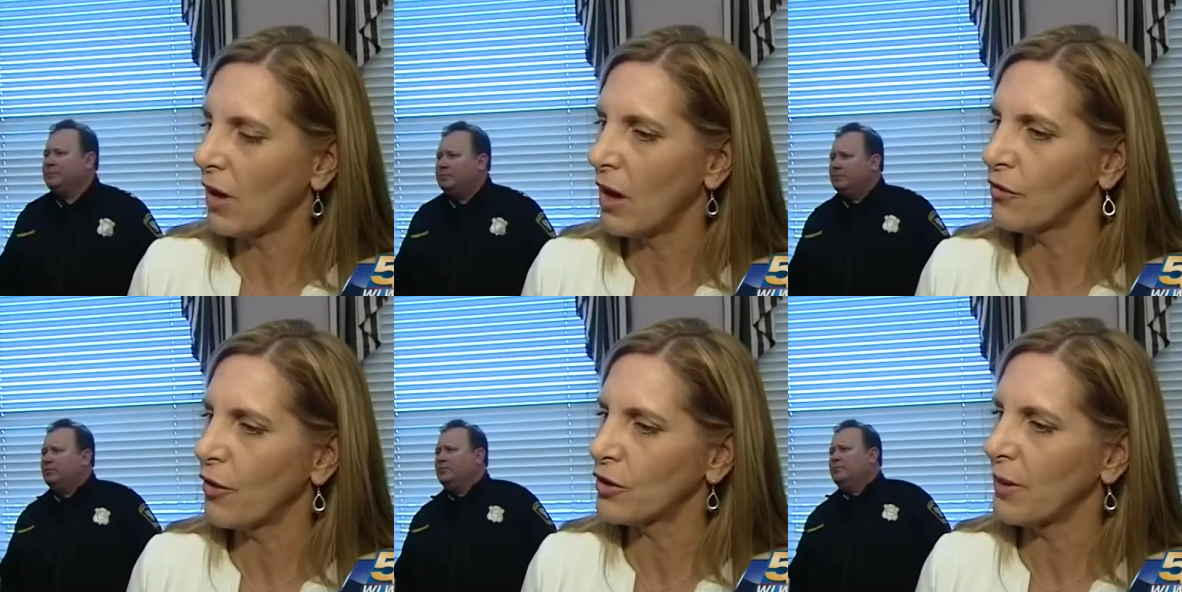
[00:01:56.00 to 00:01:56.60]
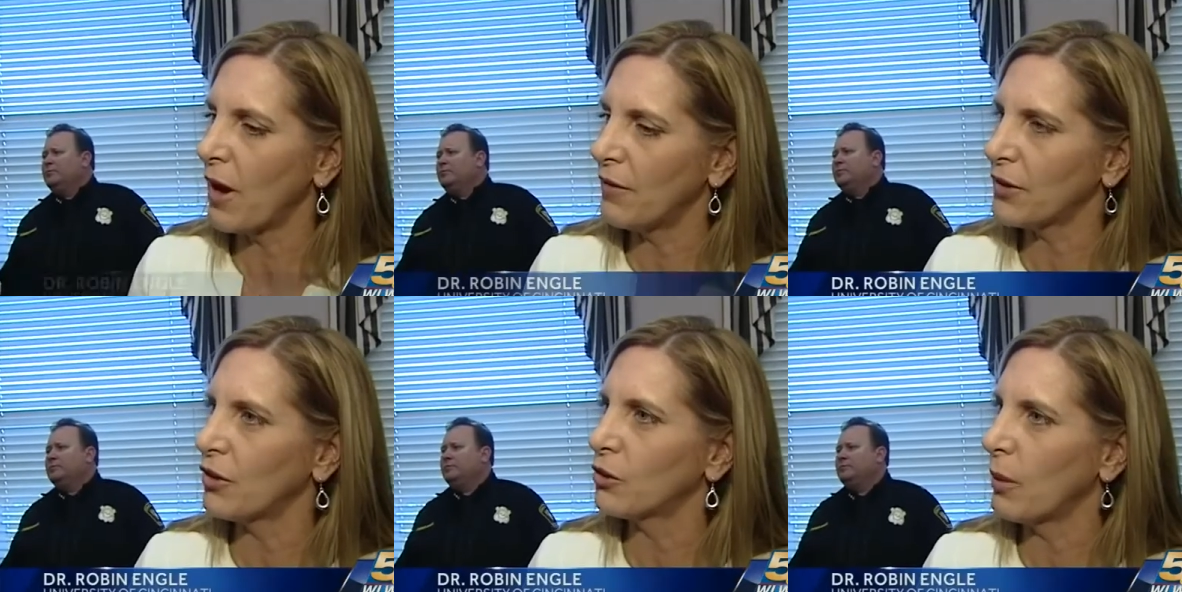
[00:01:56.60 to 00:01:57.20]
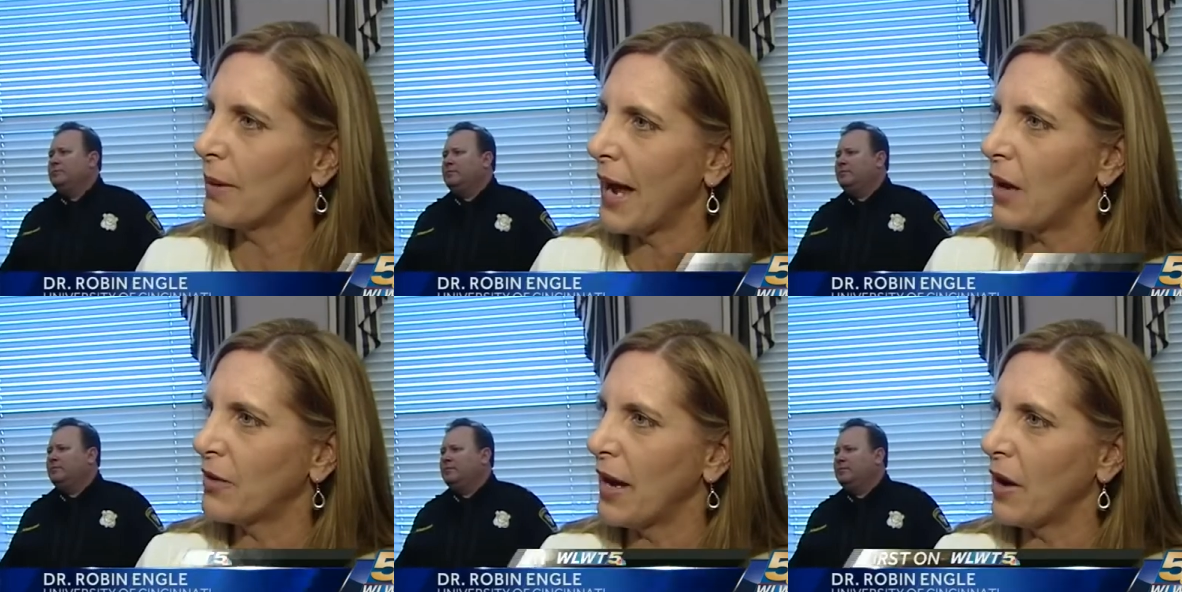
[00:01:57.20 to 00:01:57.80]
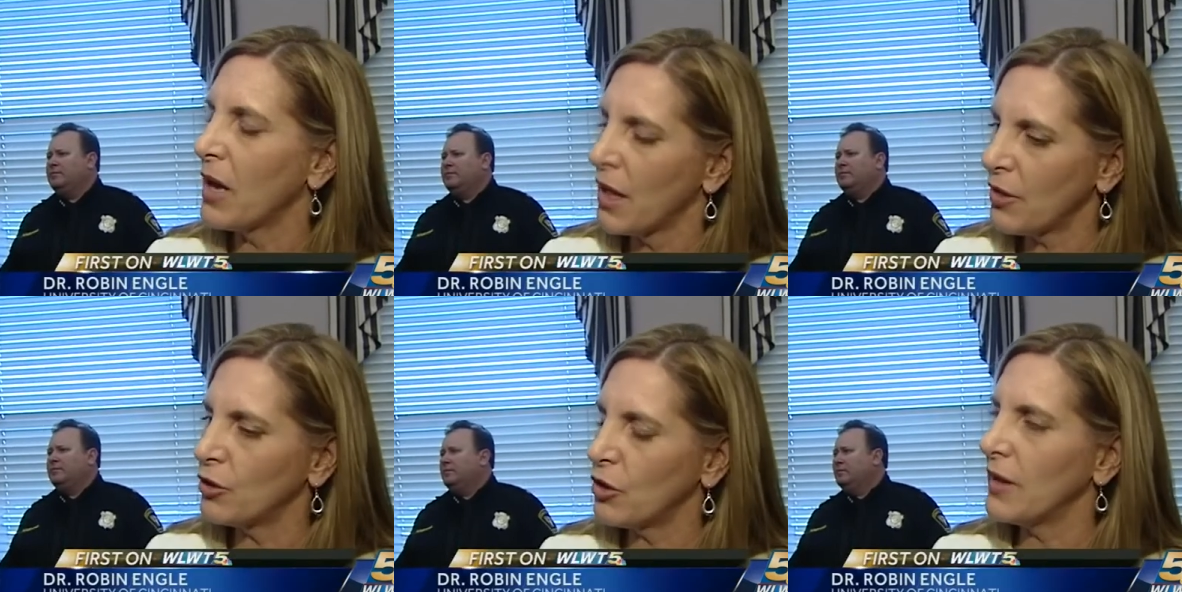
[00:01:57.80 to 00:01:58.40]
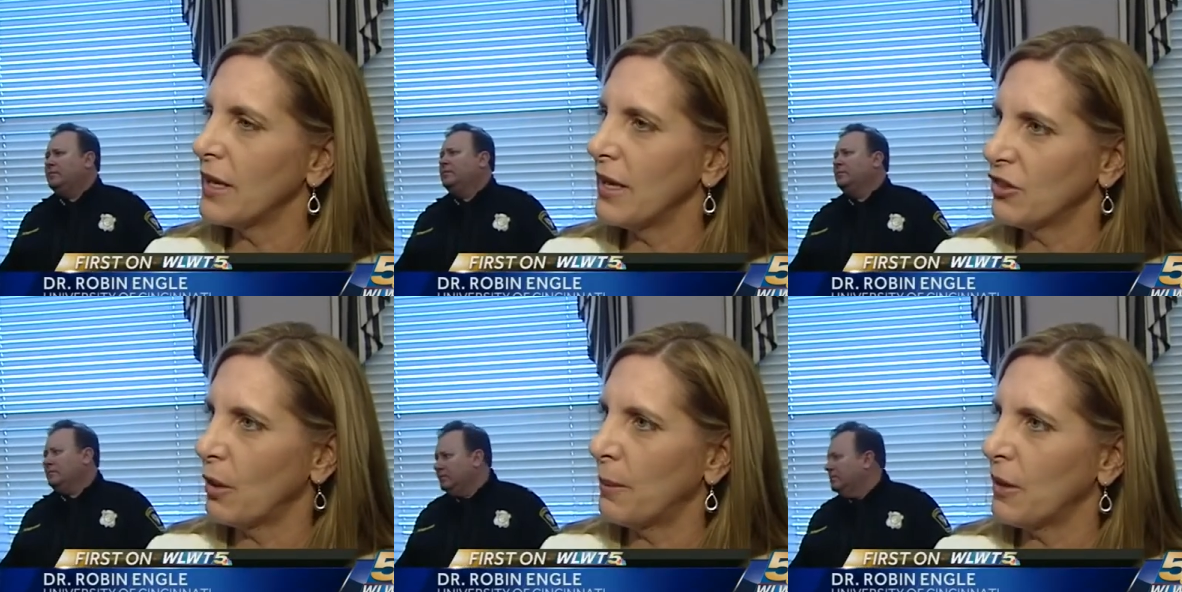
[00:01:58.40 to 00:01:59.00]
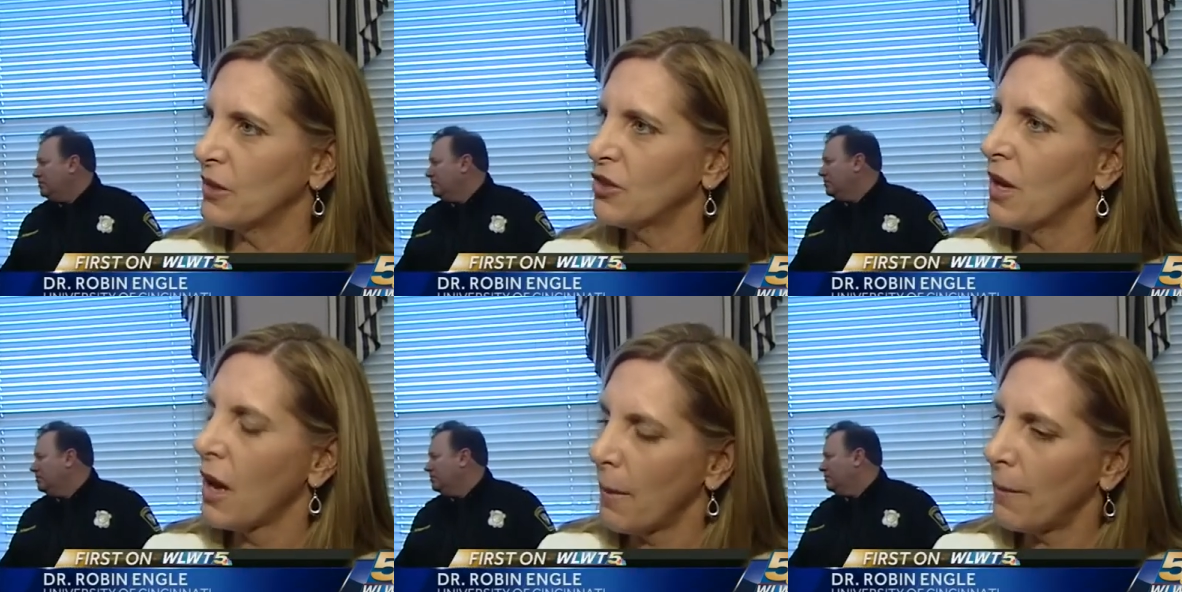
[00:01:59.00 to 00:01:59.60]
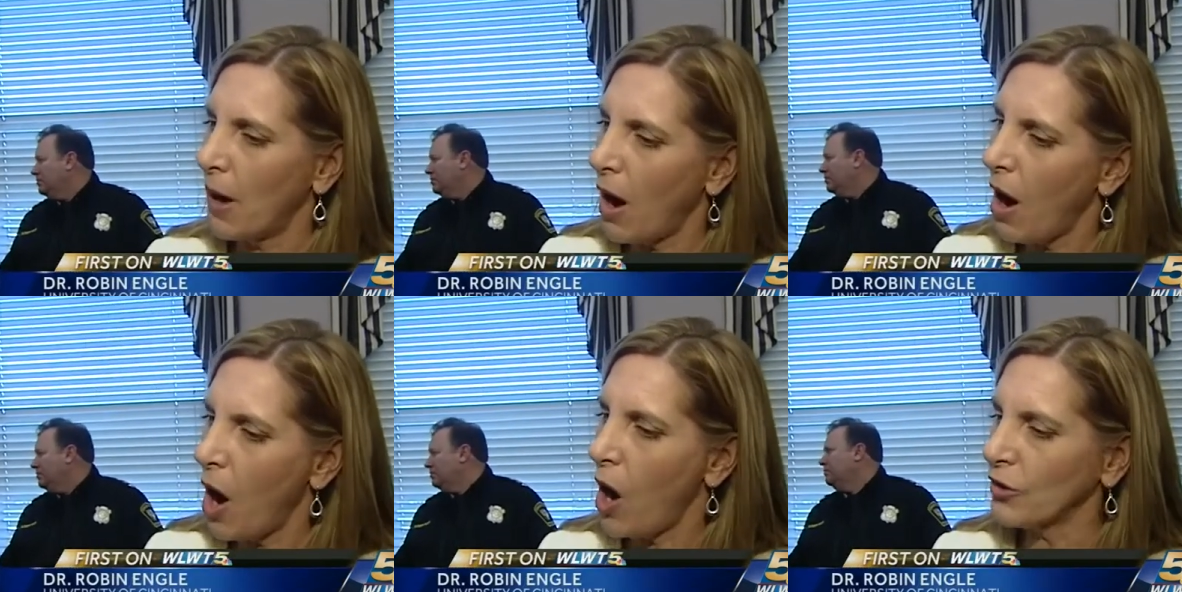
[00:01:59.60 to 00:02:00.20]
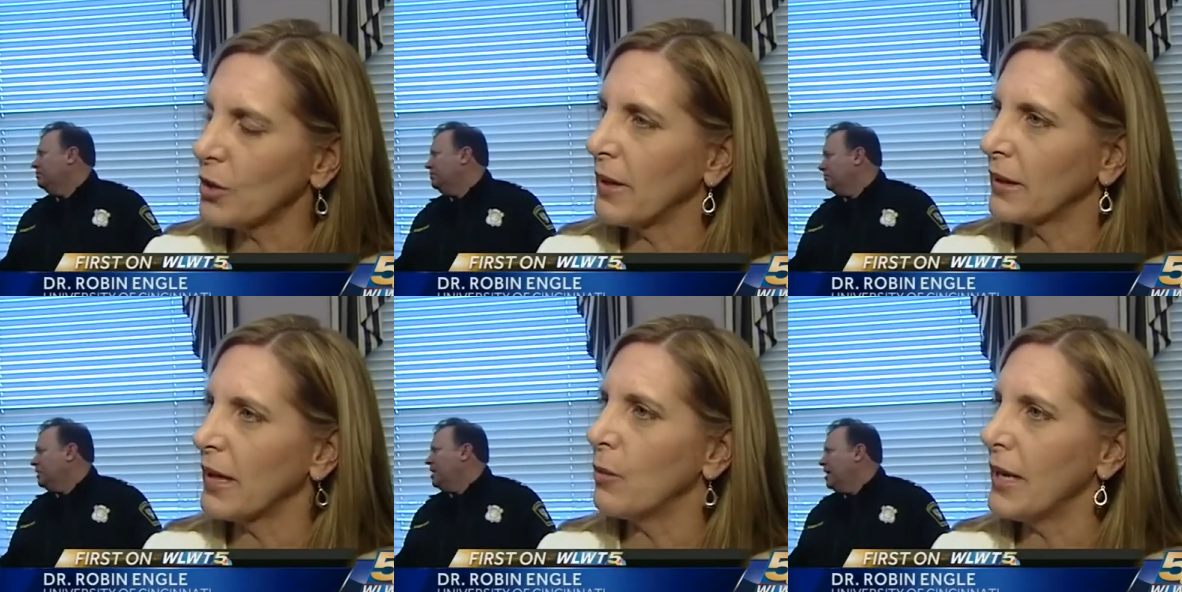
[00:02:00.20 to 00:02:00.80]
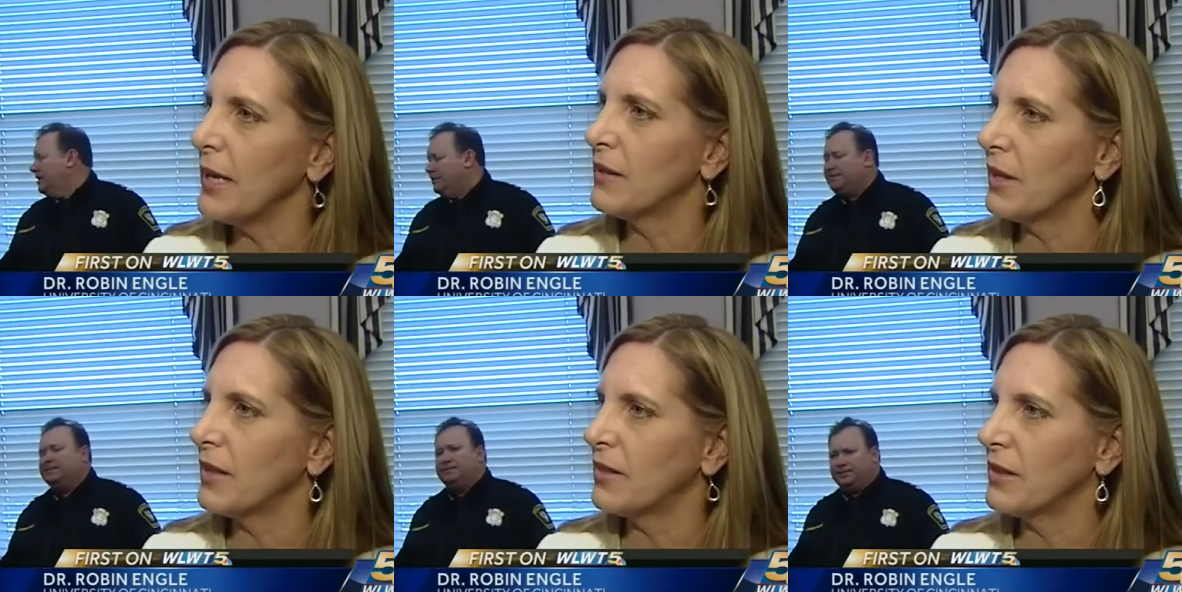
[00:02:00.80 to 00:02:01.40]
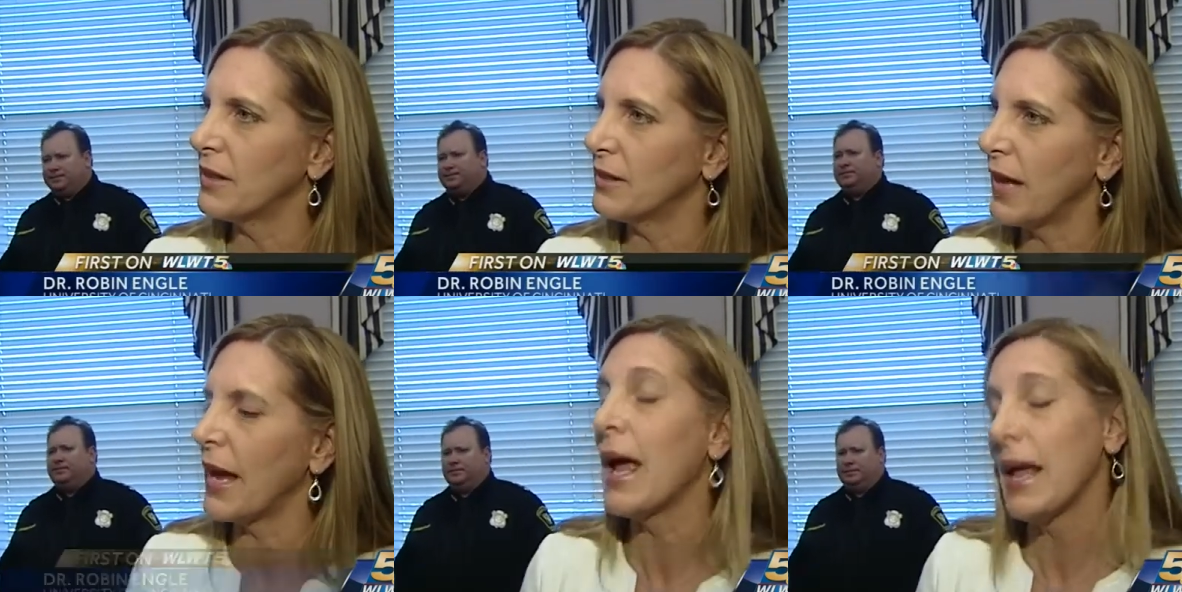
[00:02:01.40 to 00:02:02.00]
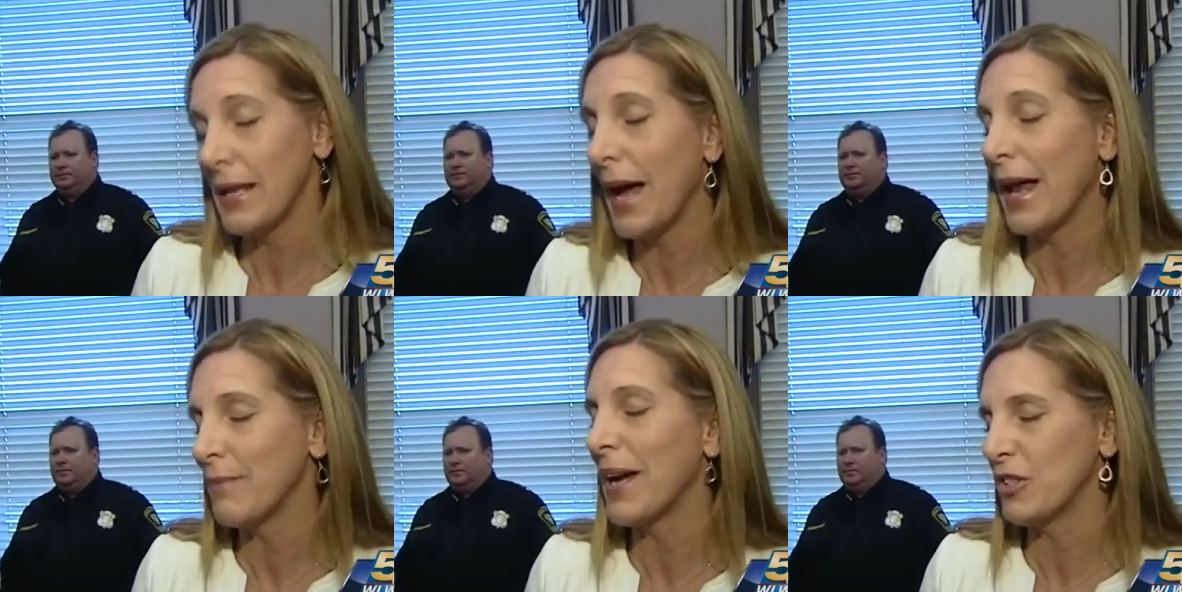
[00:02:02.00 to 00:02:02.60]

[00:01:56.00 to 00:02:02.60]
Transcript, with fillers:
Speaker 1: The law enforcement officers will be out there. They'll do the initial push. But ultimately, we need citizens to say, not on